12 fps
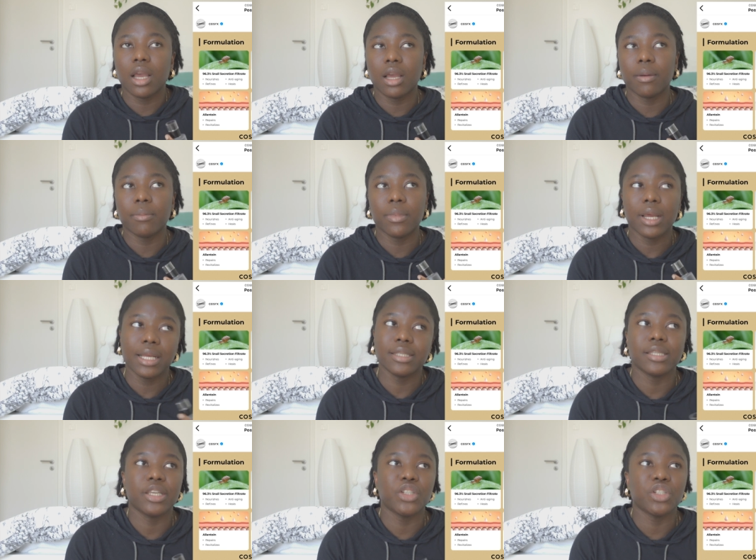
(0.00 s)

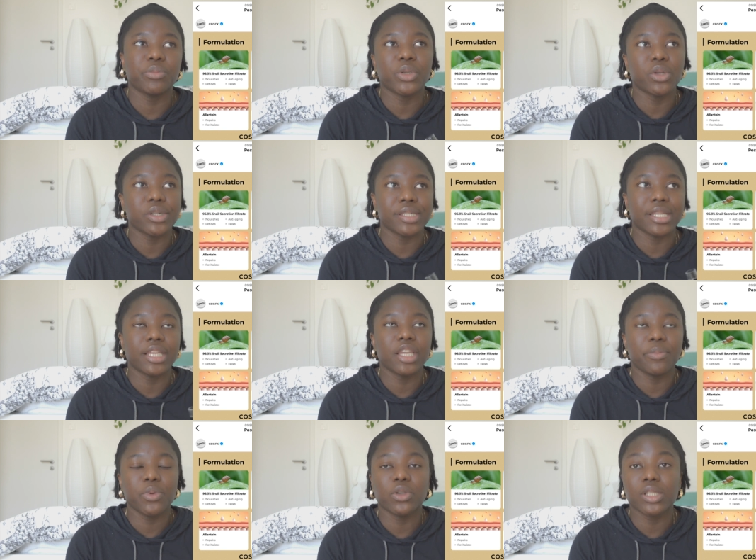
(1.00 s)
anti-aging, because they
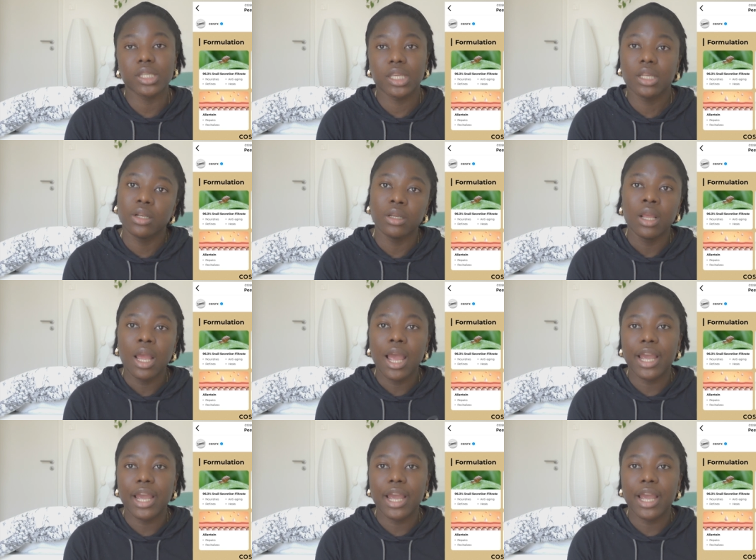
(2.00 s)
keep your skin